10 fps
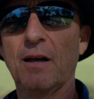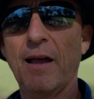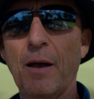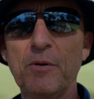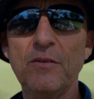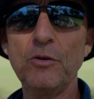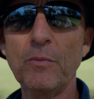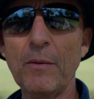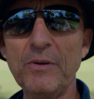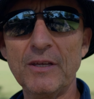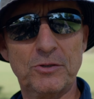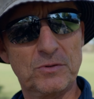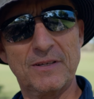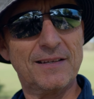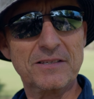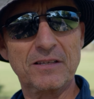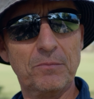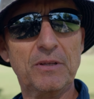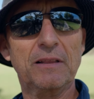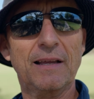might be interested in
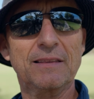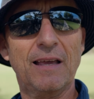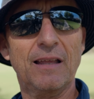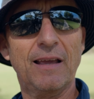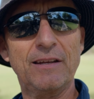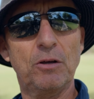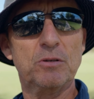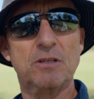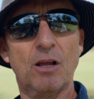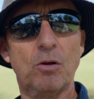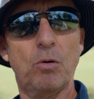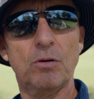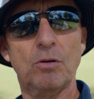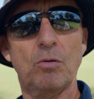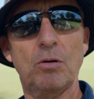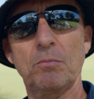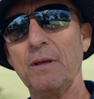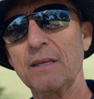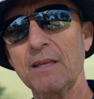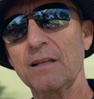something like that. I know it's not quote unquote
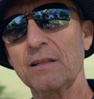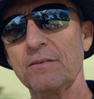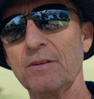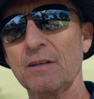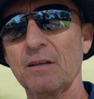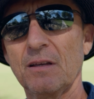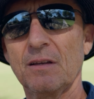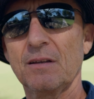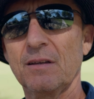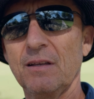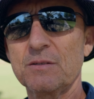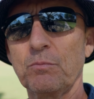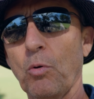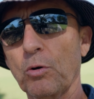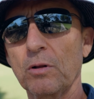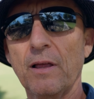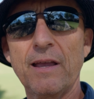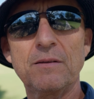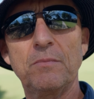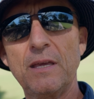making a living. It's
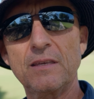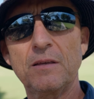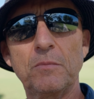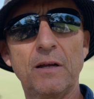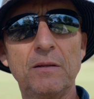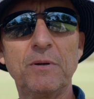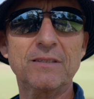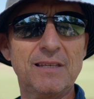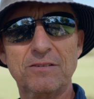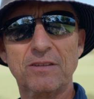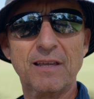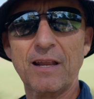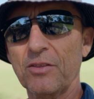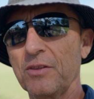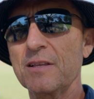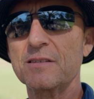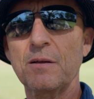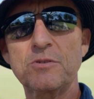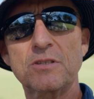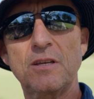borderline making money, but these are the kind of things that
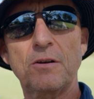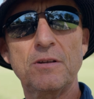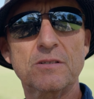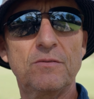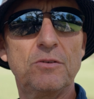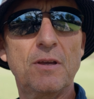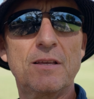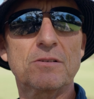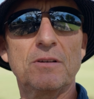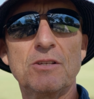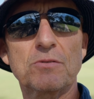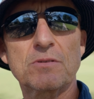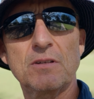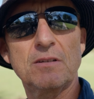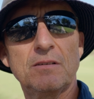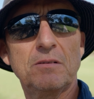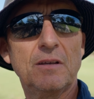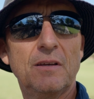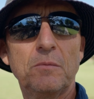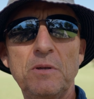I'm just curious if you guys are interested in
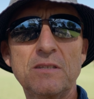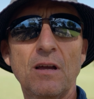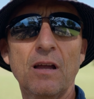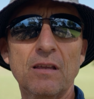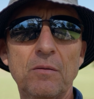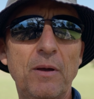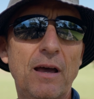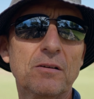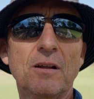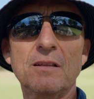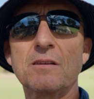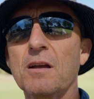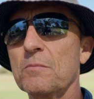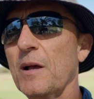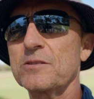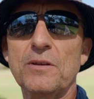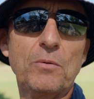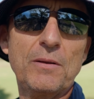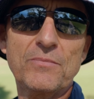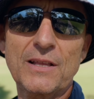me talking about or not talking about. So
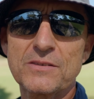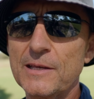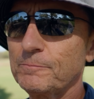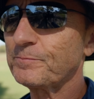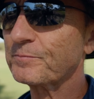anyway, that's it.